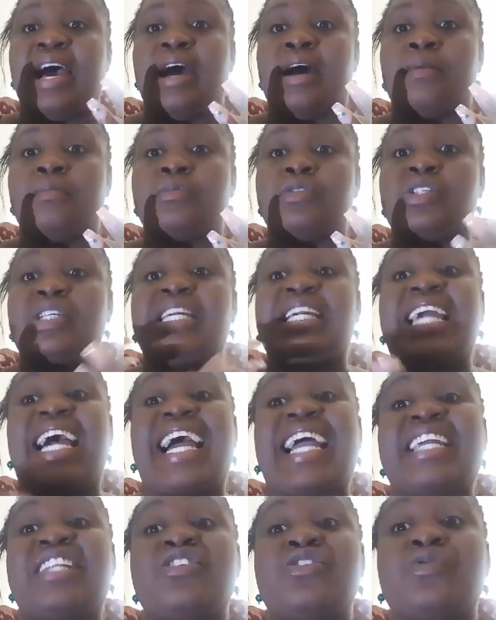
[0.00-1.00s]

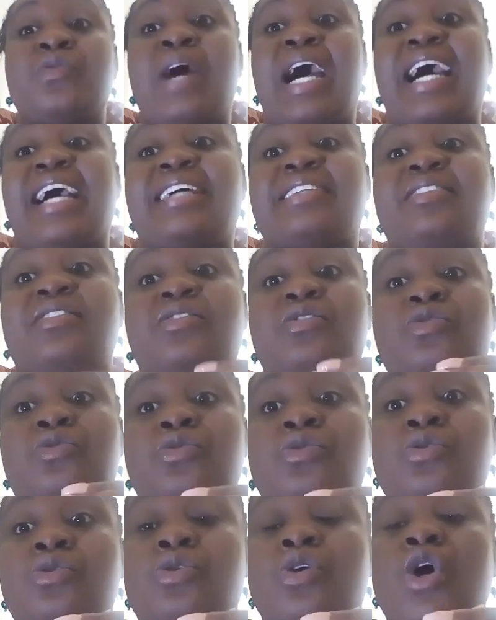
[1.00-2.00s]
guide you as
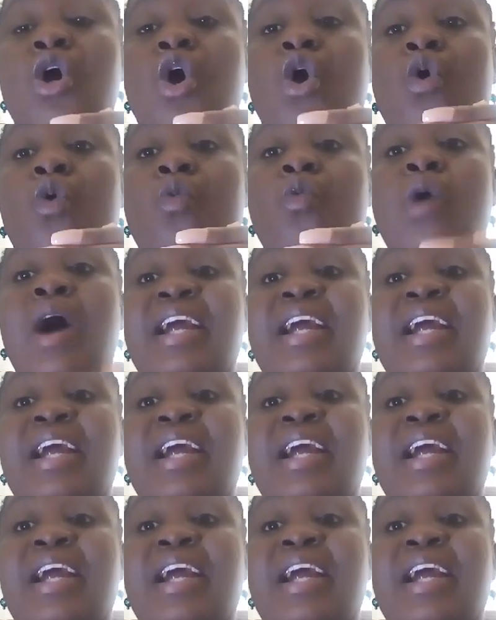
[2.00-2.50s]
to